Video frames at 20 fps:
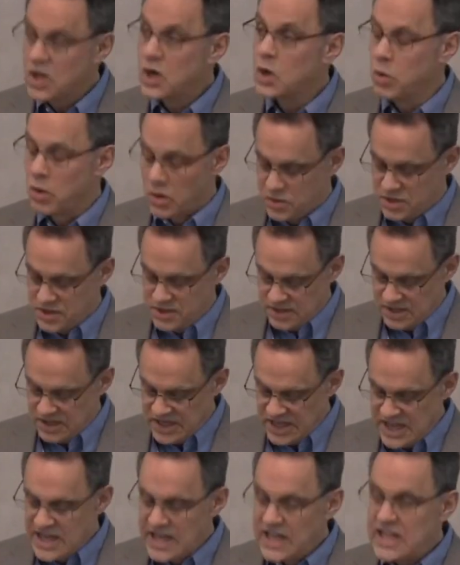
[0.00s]
quote,
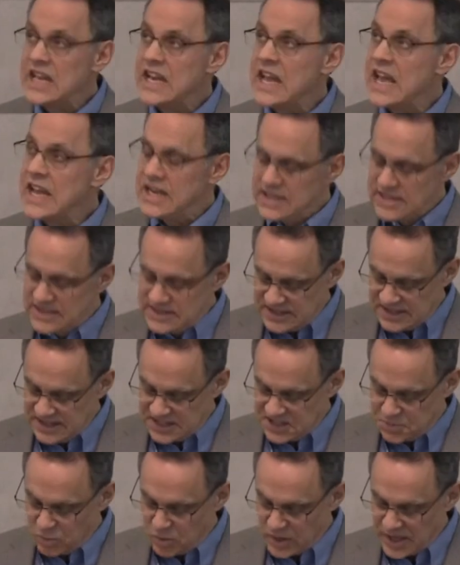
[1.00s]
"Canadians
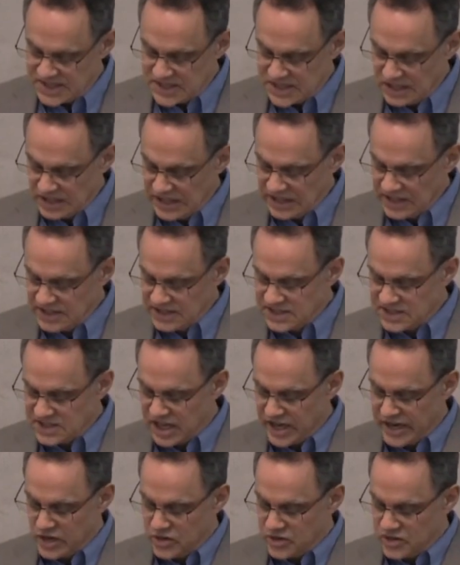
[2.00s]
express little
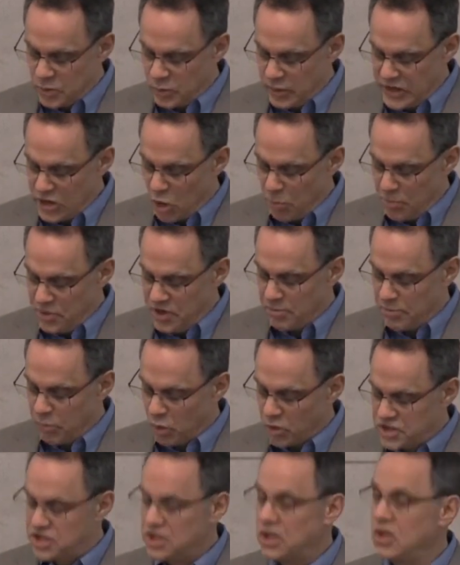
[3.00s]
desire to reopen
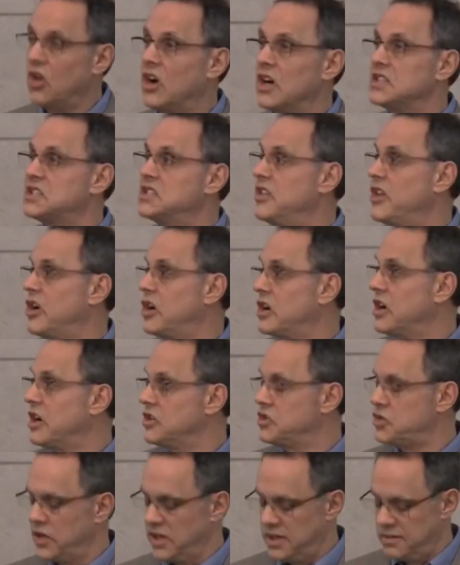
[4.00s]
abortion laws in their
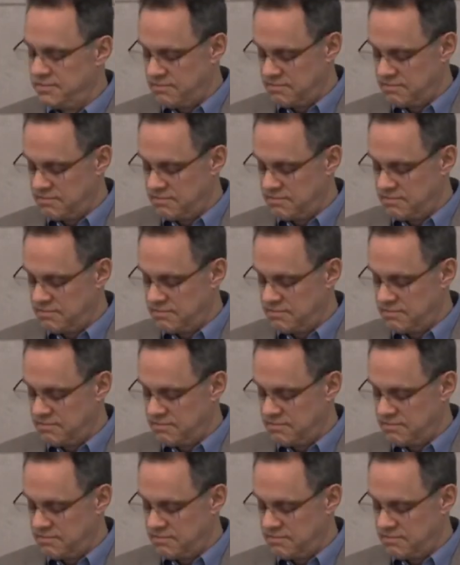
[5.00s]
country,"